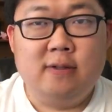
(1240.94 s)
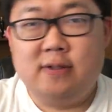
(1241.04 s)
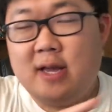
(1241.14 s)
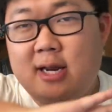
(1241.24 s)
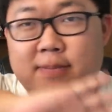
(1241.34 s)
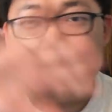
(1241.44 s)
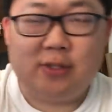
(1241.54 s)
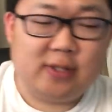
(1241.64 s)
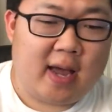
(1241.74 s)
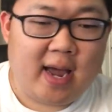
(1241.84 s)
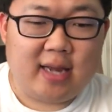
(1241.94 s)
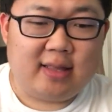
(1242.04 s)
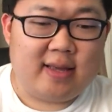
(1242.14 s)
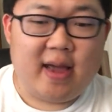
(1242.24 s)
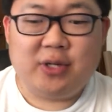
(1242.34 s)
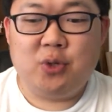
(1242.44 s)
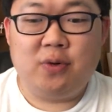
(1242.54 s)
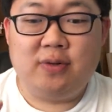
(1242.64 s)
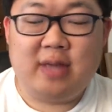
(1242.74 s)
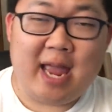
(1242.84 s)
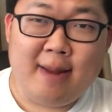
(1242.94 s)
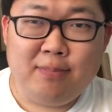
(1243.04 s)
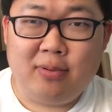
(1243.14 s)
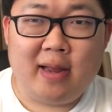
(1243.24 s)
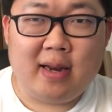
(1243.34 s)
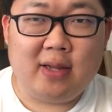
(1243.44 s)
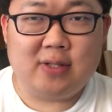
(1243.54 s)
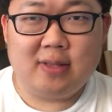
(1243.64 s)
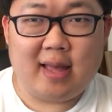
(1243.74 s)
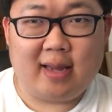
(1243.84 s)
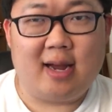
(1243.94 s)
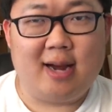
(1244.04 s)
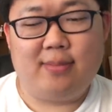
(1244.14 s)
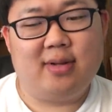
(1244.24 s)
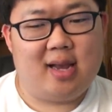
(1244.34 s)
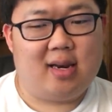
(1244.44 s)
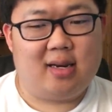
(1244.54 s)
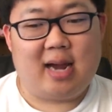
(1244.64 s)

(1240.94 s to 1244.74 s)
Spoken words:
Setup aside, the actual gameplay isn't that complicated.